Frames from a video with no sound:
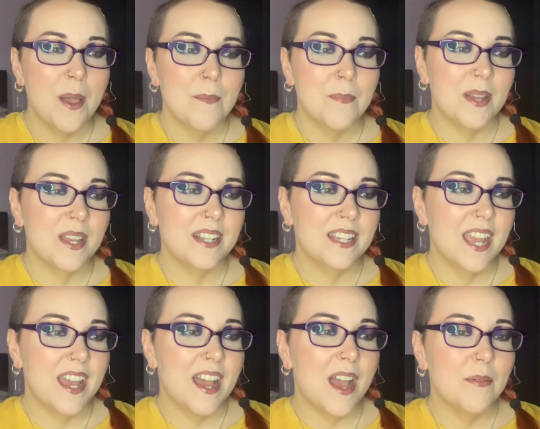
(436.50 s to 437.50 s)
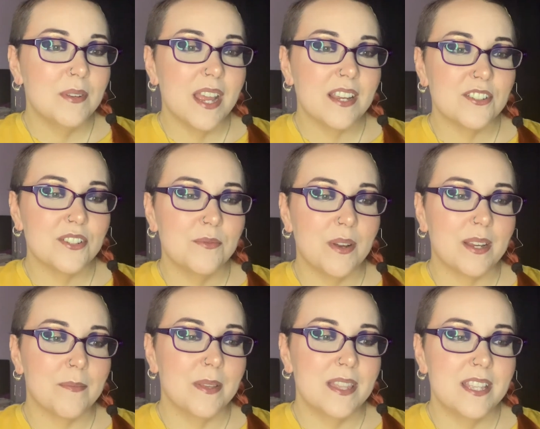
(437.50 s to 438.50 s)
But yeah, I would actually
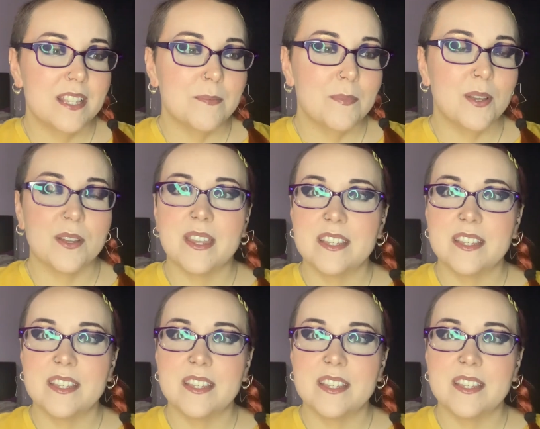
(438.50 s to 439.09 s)
recommend this book.